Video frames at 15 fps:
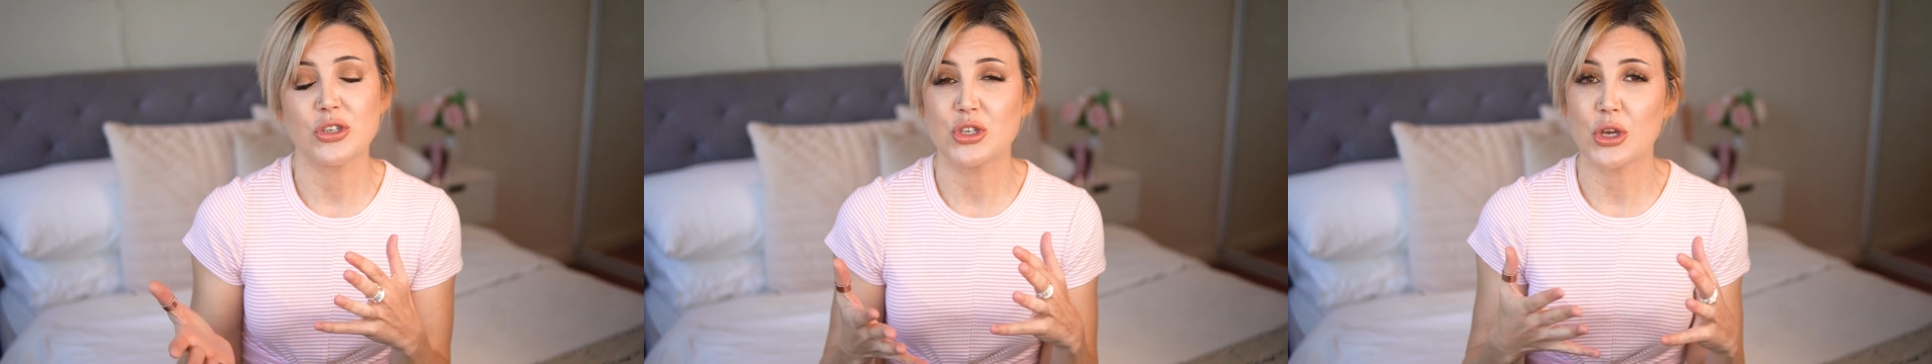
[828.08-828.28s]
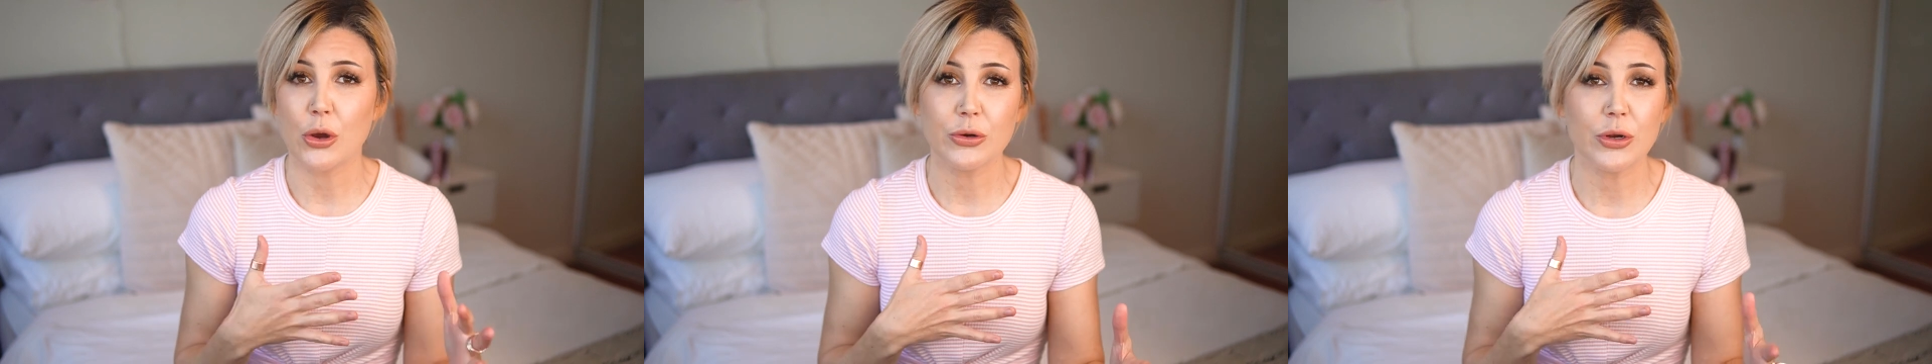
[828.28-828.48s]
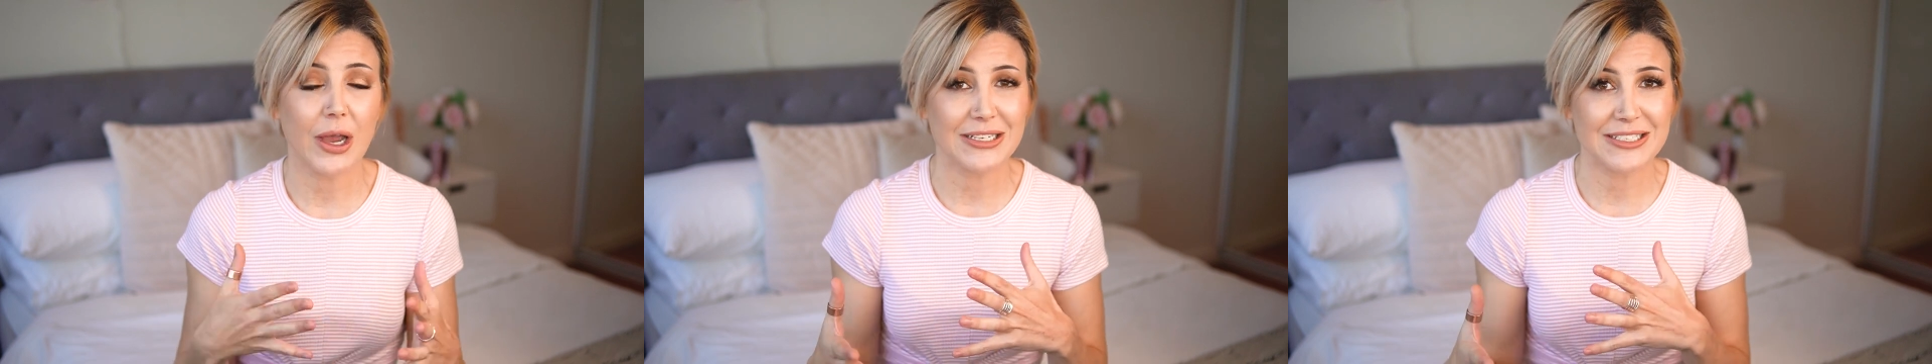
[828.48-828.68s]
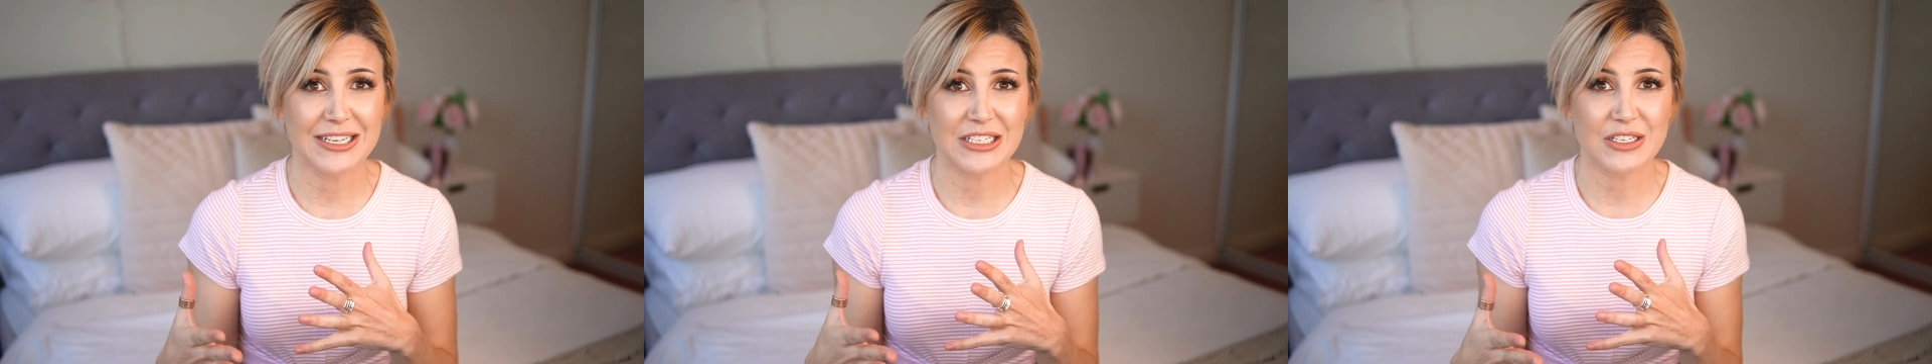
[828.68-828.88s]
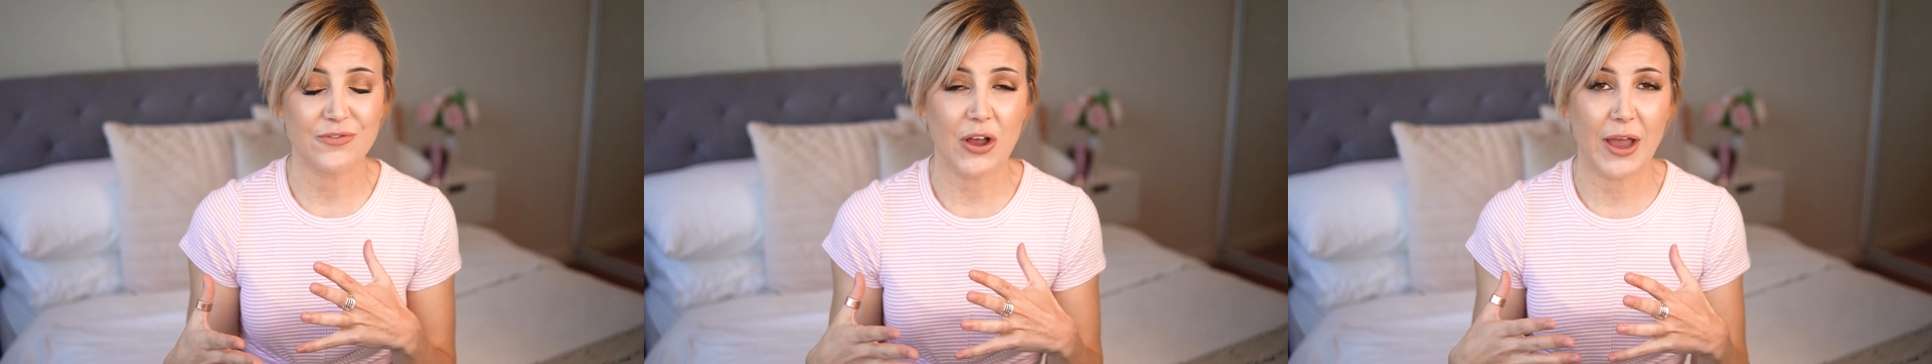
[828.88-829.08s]
don't
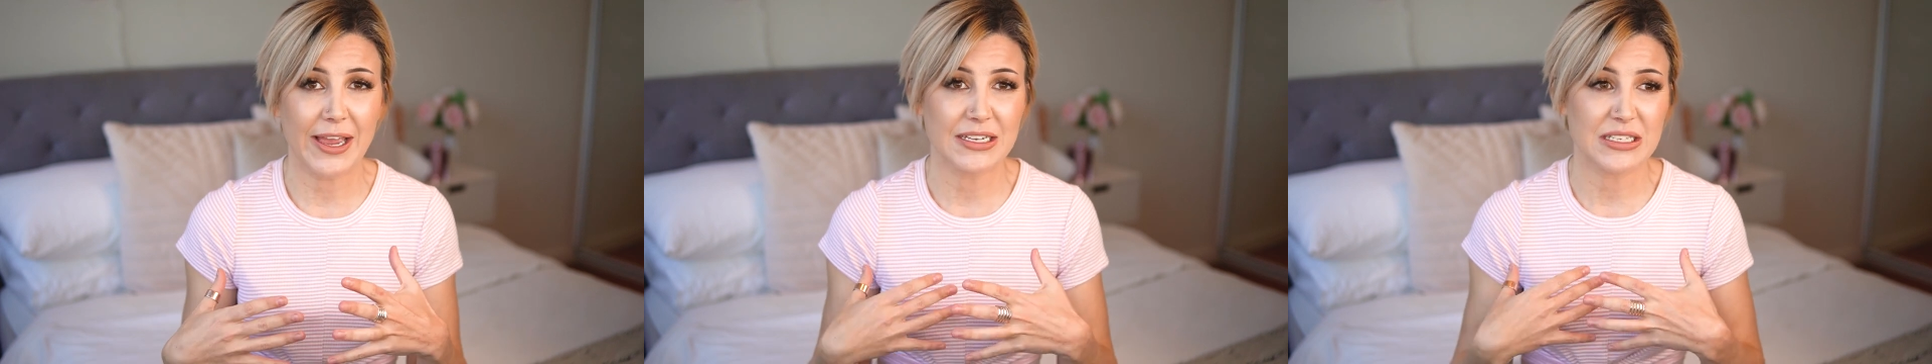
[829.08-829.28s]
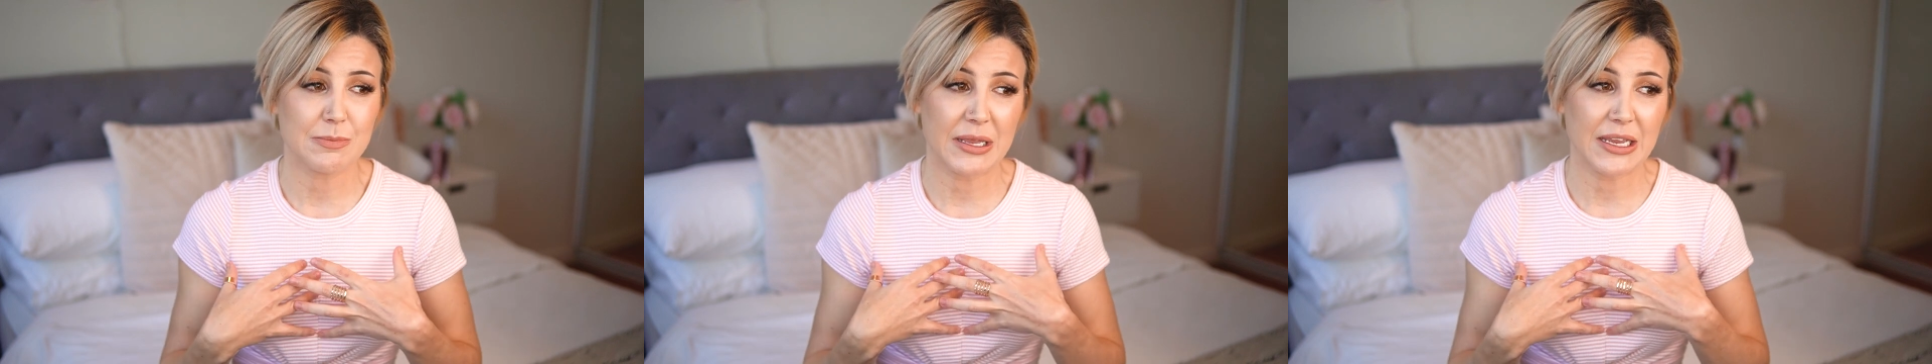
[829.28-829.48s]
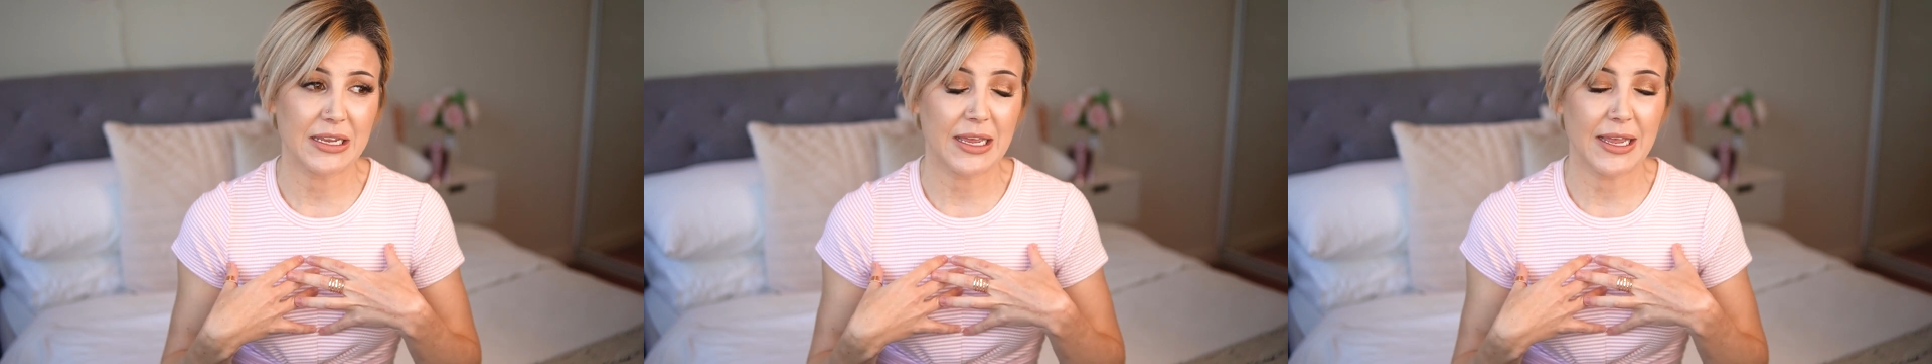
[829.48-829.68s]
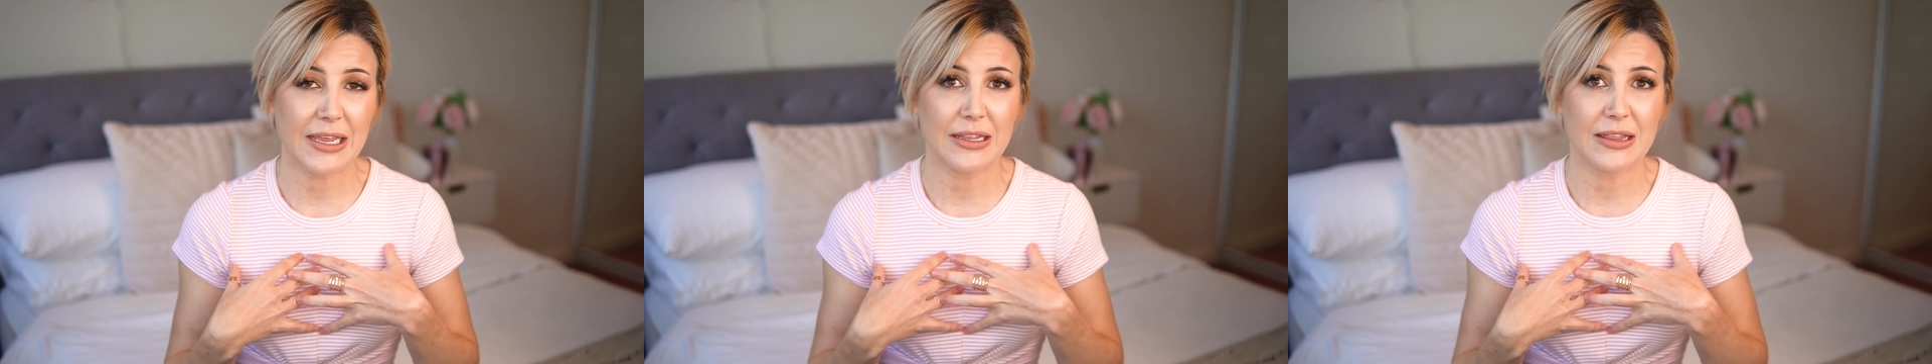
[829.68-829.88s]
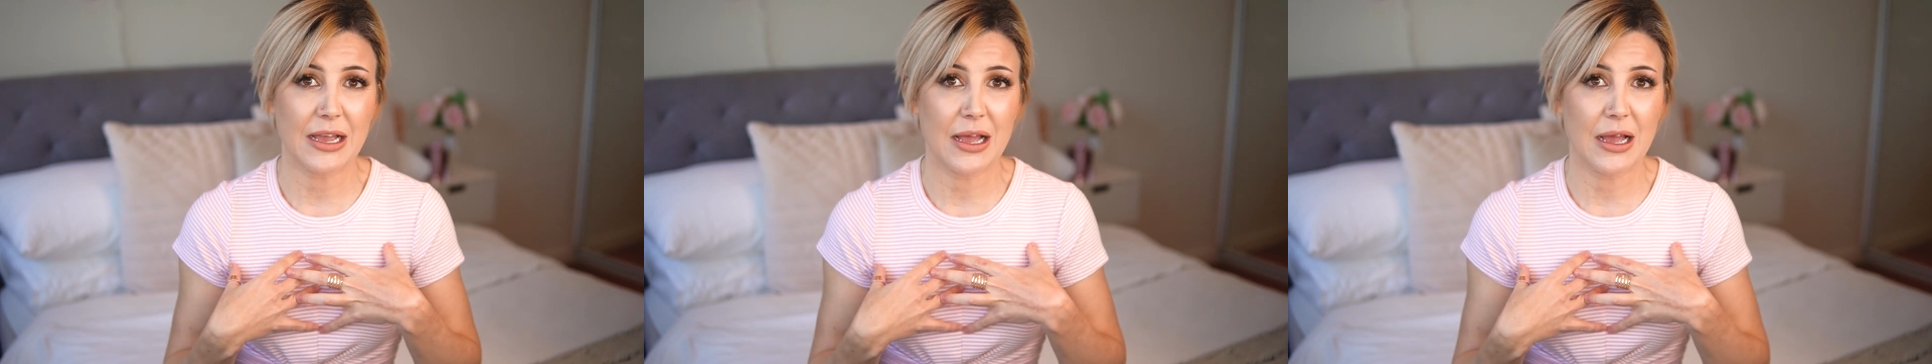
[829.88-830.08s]
identify as being
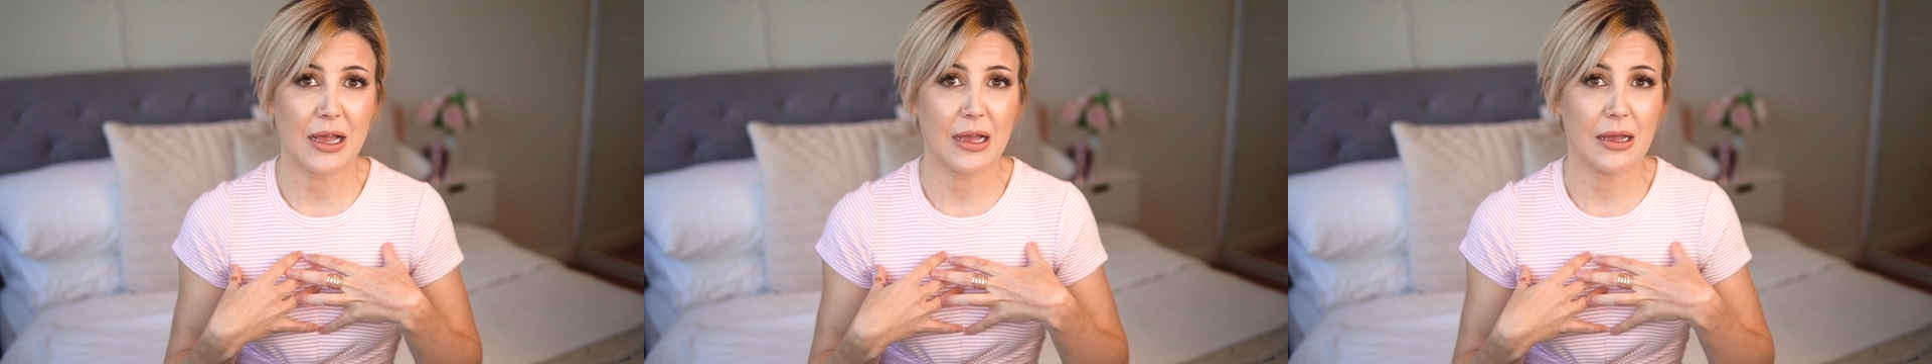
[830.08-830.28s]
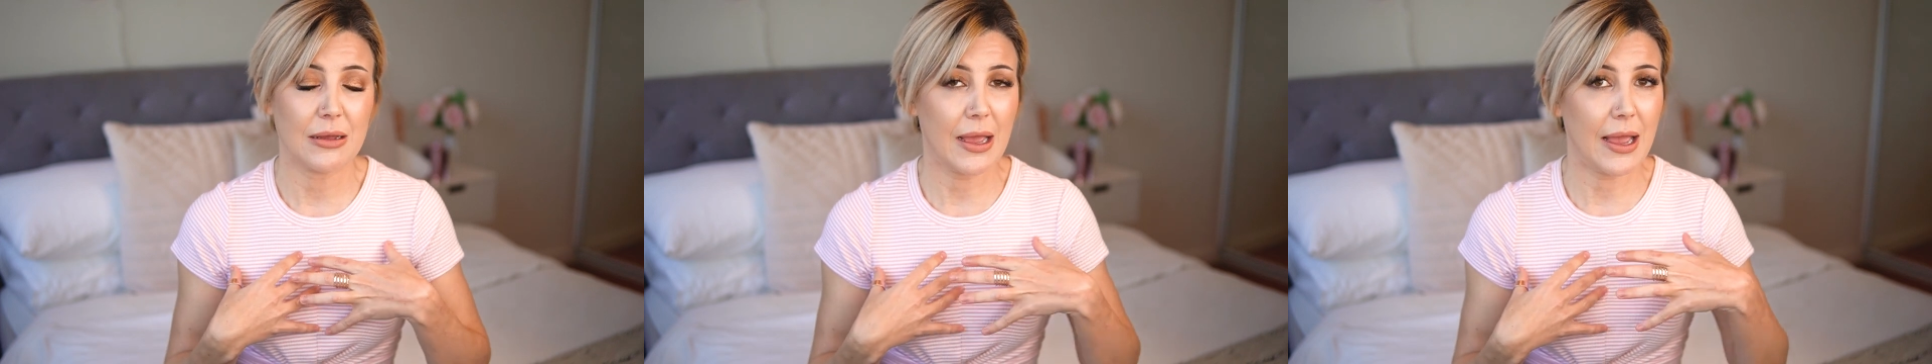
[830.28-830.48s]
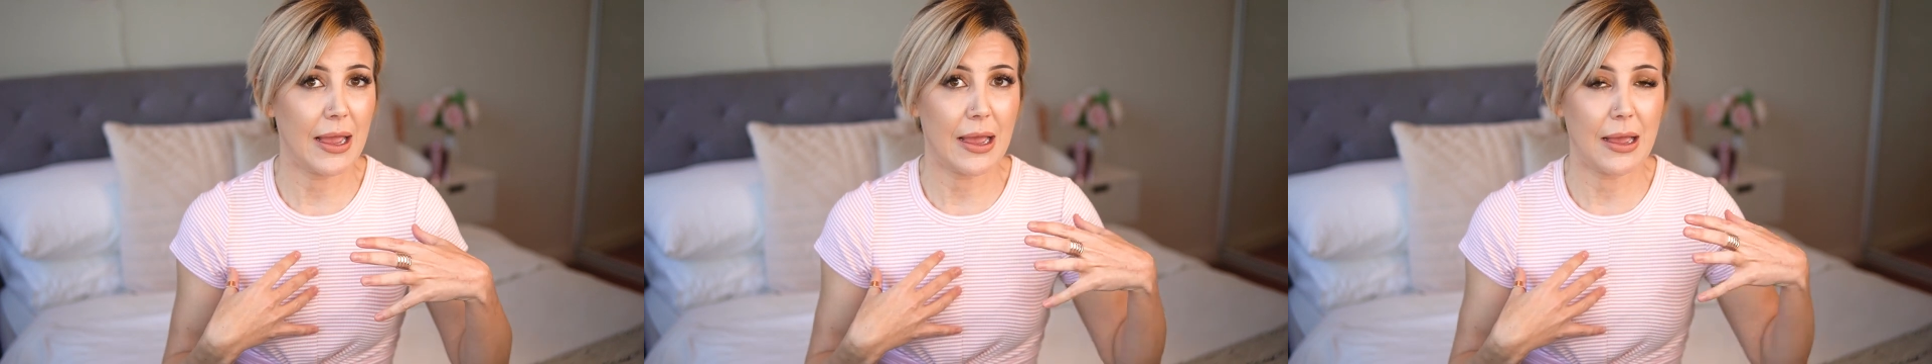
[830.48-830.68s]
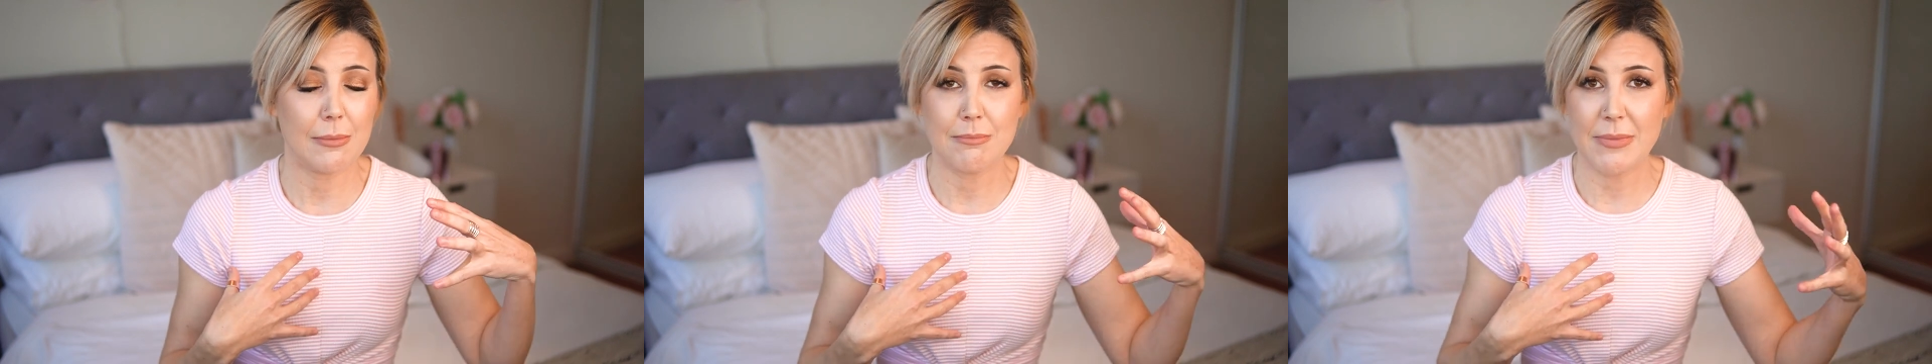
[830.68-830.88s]
either a